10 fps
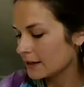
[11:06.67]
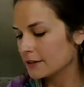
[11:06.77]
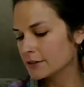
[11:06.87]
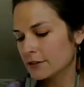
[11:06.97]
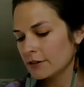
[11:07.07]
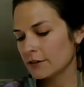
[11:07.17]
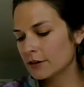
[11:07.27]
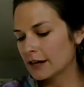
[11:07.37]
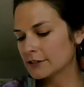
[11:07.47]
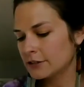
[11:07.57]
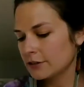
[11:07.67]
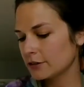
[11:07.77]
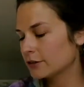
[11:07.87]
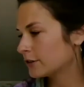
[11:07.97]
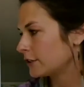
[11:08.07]
So, as you
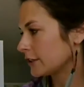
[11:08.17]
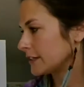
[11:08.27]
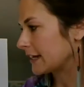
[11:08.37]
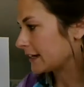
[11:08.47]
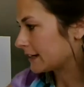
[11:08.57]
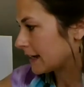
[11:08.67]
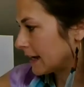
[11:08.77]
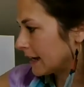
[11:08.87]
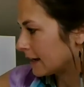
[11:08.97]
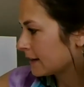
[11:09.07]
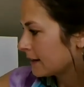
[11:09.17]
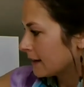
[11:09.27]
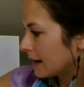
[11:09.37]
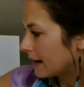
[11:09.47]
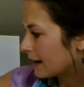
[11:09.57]
go through your day to day,
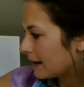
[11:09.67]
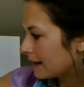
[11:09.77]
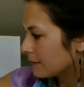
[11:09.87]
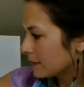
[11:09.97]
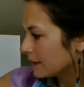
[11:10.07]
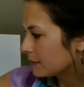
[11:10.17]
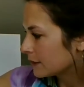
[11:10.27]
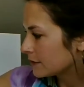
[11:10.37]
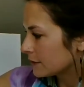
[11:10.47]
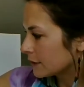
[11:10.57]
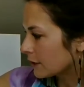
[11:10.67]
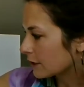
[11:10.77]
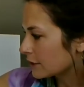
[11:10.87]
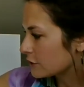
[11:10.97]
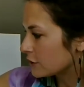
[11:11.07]
I really want to
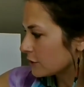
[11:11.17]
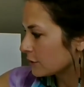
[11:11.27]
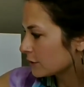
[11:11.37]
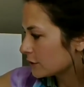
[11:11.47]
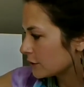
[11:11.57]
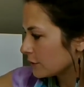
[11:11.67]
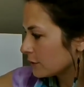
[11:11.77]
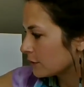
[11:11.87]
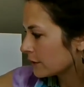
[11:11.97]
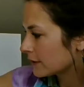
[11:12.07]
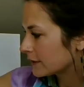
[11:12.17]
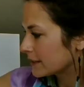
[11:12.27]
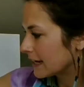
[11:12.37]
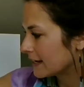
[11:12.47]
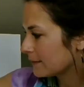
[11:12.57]
encourage you to
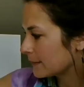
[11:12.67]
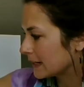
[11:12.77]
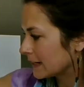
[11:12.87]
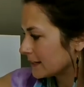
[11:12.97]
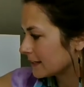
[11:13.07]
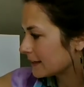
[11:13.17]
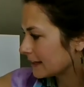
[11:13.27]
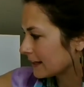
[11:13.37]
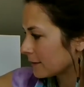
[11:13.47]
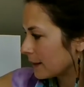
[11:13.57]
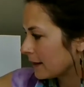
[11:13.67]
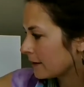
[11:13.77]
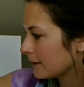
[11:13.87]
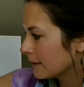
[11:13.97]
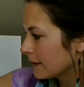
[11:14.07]
take a minute to think
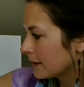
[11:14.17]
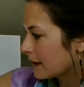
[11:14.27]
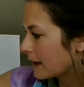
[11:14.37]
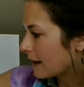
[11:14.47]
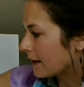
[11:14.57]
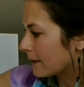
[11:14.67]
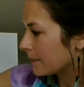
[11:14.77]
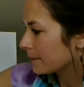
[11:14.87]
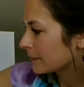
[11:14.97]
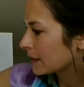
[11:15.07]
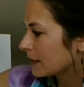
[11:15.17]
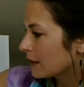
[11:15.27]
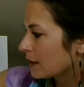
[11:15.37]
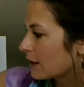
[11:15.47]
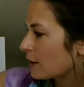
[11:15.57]
about um,
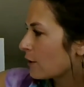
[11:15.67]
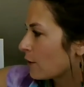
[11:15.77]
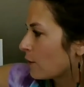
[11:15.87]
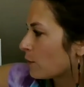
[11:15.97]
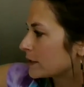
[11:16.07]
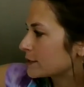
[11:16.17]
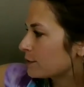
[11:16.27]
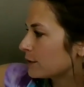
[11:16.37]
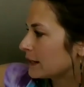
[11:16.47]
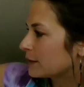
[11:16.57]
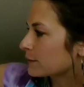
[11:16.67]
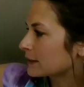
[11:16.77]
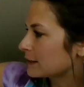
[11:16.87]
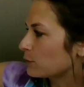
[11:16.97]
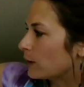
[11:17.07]
what's going
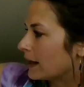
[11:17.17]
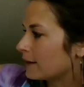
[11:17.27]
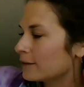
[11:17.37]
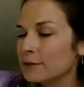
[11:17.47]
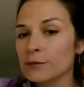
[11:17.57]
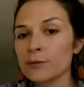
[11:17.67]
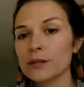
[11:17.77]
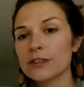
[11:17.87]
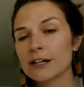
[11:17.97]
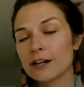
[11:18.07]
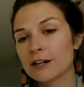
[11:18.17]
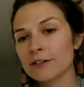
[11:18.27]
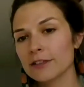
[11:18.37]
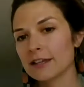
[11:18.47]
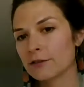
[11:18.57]
really well with the earth.
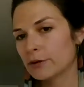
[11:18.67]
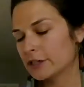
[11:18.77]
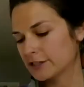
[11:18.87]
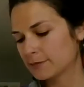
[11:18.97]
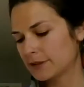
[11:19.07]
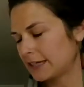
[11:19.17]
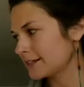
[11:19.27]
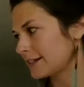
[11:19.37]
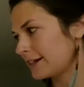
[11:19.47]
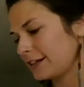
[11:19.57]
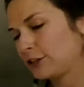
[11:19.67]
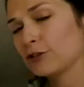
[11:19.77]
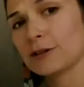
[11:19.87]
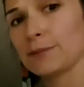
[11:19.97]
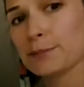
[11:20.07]
Like, what are some things that you
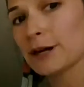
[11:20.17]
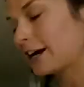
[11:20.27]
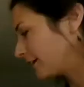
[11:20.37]
can be proud